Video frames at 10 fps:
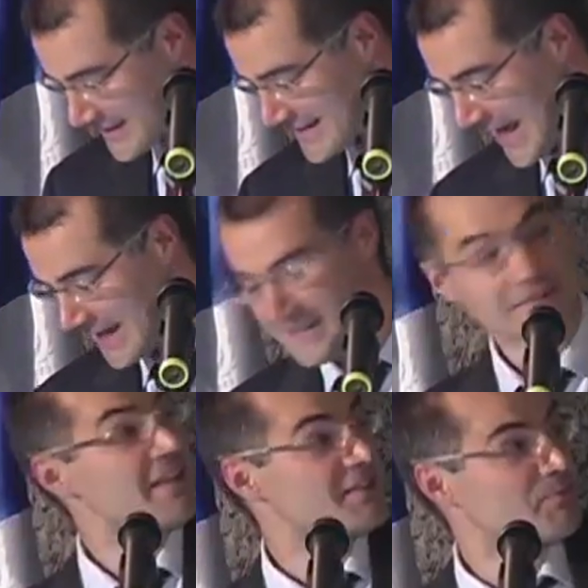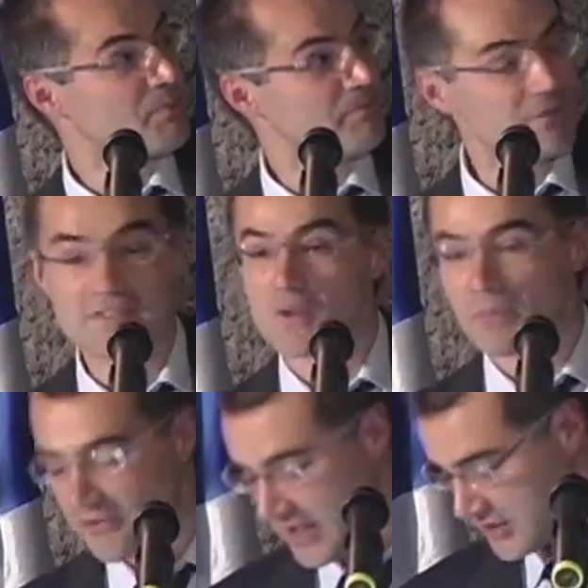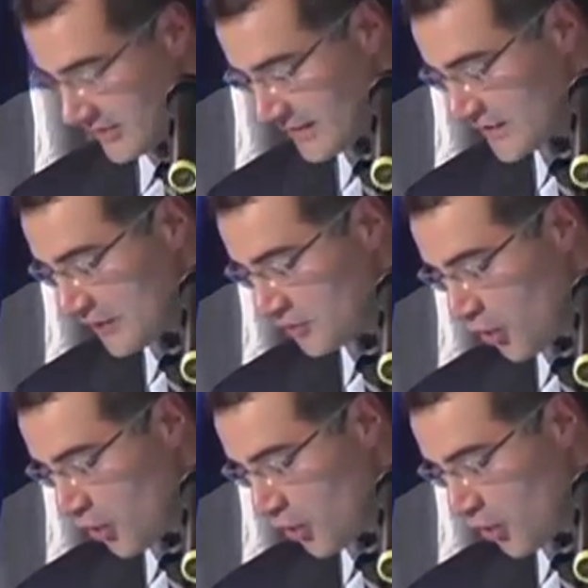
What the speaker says: is that this operation is not